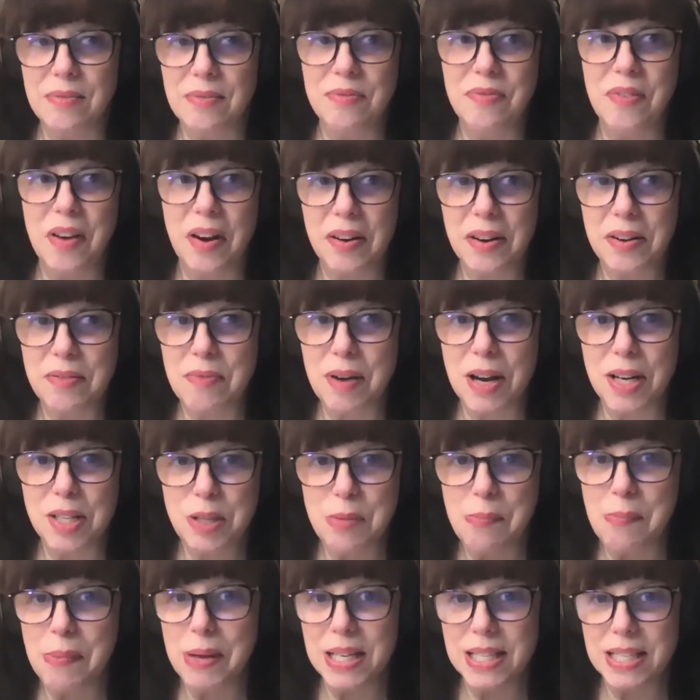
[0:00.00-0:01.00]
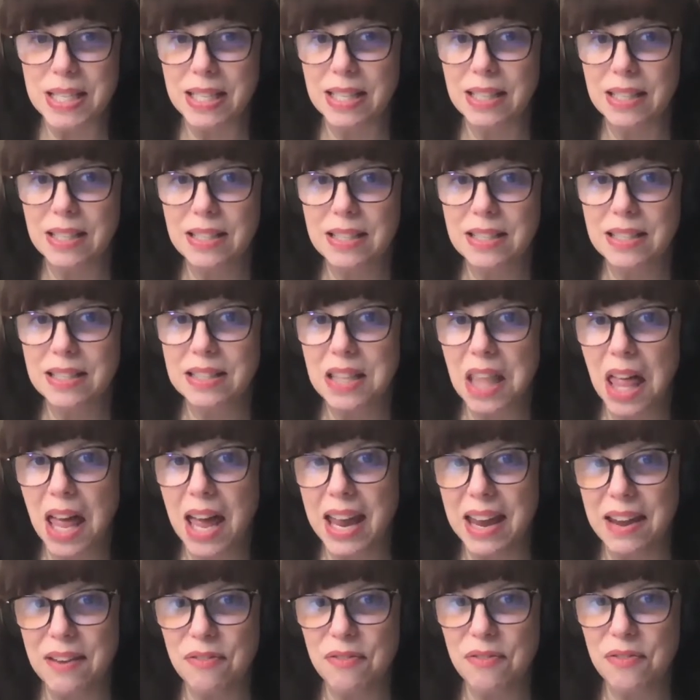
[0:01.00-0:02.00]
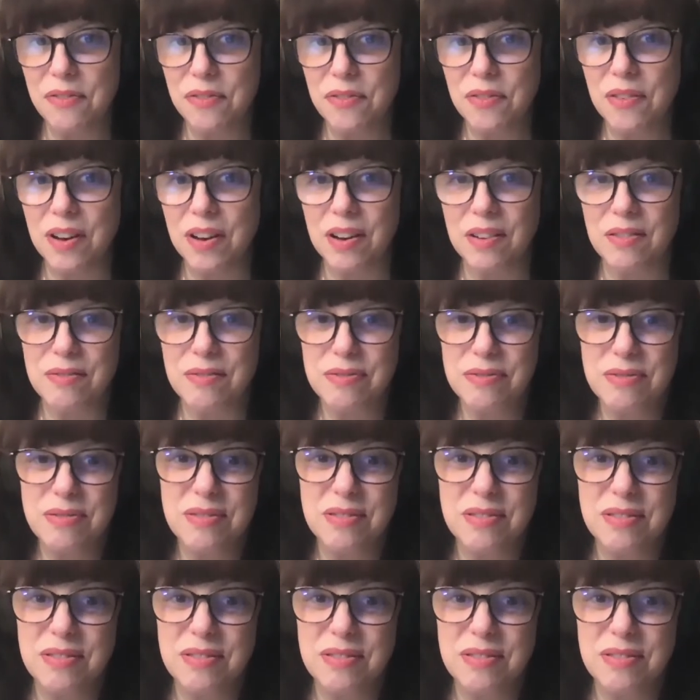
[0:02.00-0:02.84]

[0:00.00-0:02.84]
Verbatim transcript: very regimented life of